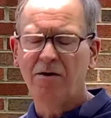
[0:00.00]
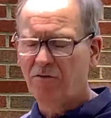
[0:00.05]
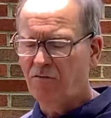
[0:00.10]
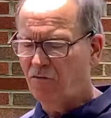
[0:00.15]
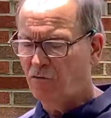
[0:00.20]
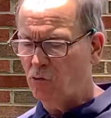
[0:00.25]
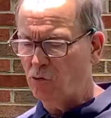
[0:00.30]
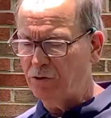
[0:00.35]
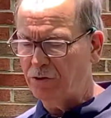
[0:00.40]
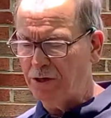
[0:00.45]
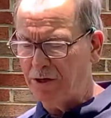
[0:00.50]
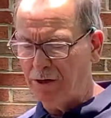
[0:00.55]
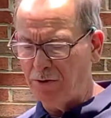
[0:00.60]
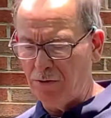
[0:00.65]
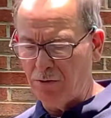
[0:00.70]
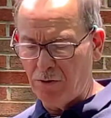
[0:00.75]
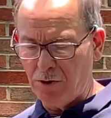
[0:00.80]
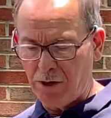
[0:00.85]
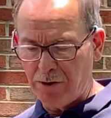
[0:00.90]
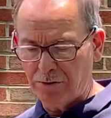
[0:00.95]
for their
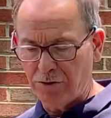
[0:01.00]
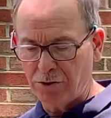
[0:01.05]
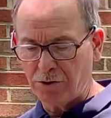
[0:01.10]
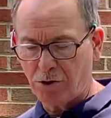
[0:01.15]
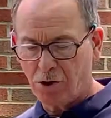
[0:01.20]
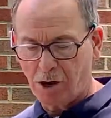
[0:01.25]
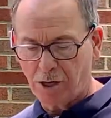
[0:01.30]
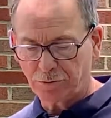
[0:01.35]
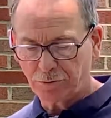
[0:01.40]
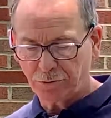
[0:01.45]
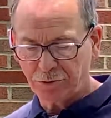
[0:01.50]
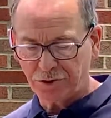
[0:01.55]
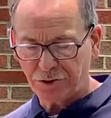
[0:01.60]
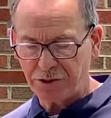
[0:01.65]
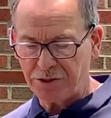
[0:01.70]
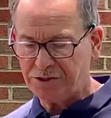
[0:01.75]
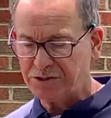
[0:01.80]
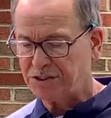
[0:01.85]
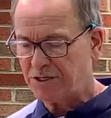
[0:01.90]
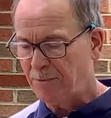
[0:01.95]

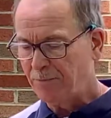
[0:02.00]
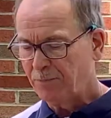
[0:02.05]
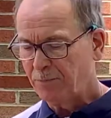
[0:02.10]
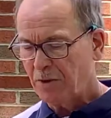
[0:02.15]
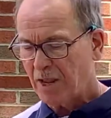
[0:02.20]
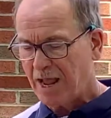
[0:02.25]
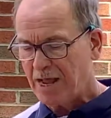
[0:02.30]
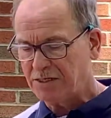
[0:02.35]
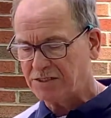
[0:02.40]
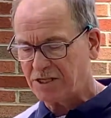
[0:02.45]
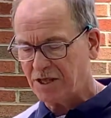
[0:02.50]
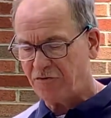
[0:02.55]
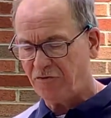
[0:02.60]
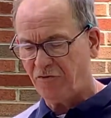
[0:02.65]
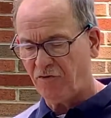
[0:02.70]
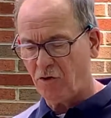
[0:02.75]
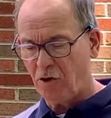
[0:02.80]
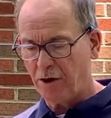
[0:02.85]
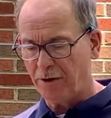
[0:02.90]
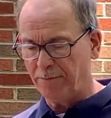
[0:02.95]
cartridges as they
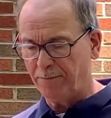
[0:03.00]
fought.